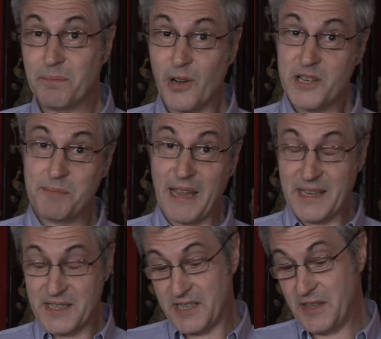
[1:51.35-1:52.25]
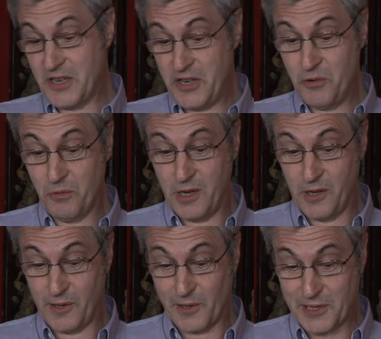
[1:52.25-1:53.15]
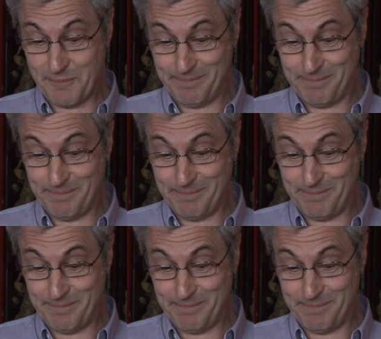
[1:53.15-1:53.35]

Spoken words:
Prospects in the New World.